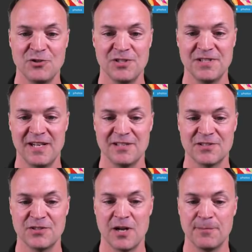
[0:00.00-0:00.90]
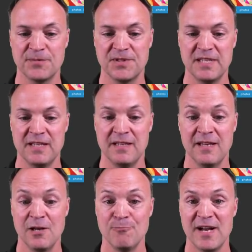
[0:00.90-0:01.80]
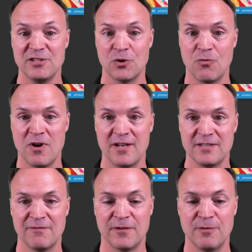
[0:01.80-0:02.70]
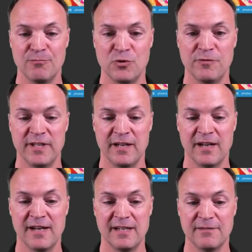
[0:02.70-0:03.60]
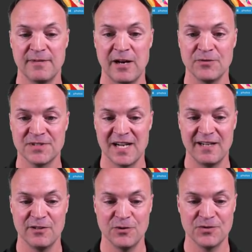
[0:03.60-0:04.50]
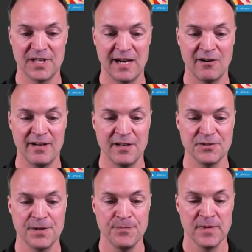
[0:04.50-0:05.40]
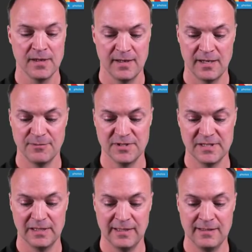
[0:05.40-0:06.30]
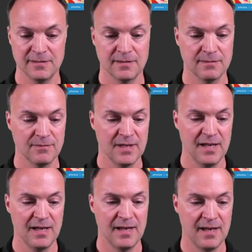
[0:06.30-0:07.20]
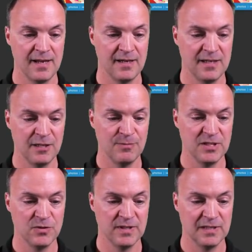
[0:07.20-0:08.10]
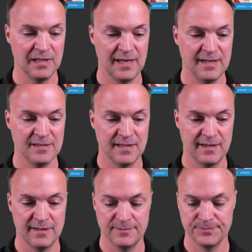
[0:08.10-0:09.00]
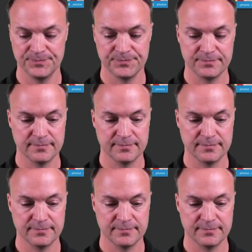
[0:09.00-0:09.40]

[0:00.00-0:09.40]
the edges and it stops the magic wand from moving uh, outside of those areas. And I'm just delete and in between the legs here.